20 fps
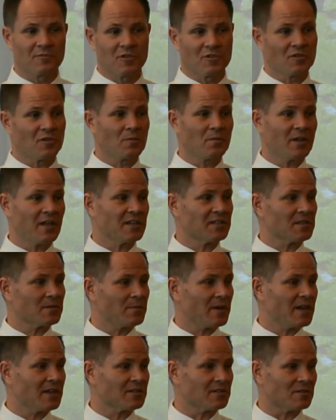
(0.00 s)
There's no
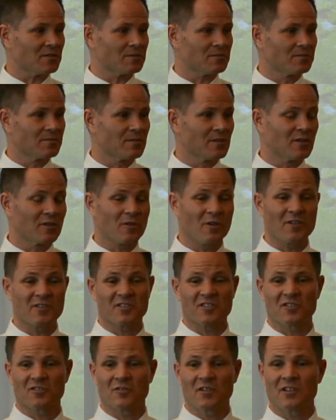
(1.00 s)
plastic bags. You go
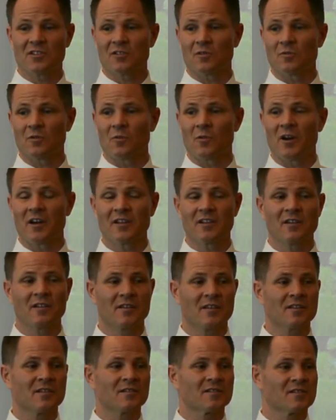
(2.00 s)
to the streets of
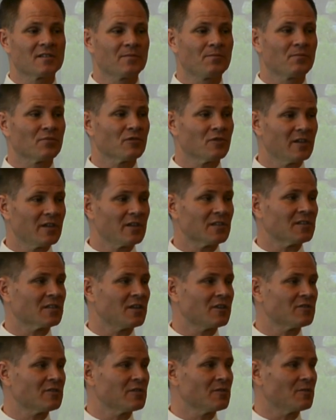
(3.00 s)
Rwanda, it is the
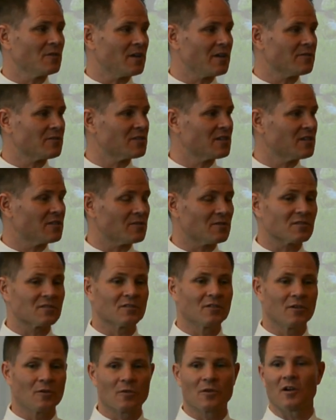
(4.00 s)
prettiest country you'll ever see. There
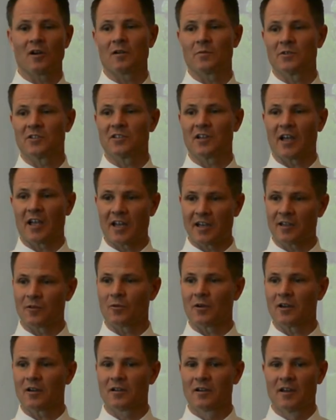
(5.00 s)
is no garbage
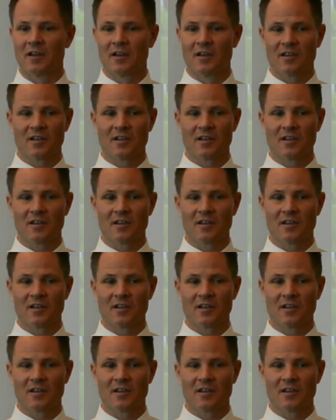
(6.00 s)
anywhere.